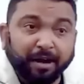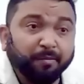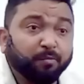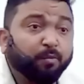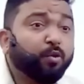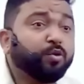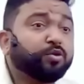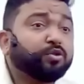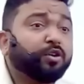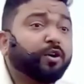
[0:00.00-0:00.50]

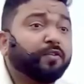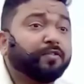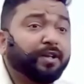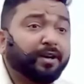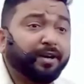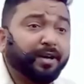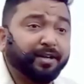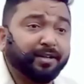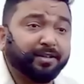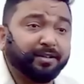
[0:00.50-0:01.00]
And most of
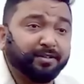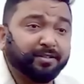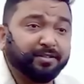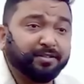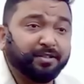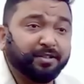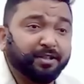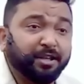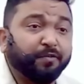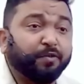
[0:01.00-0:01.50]
the
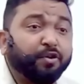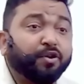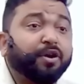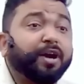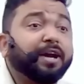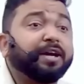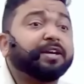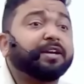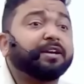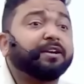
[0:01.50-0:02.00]
writers, they would
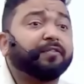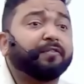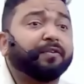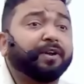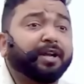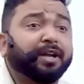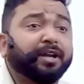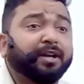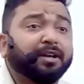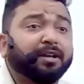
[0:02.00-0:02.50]
write in a
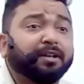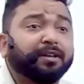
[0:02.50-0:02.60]
way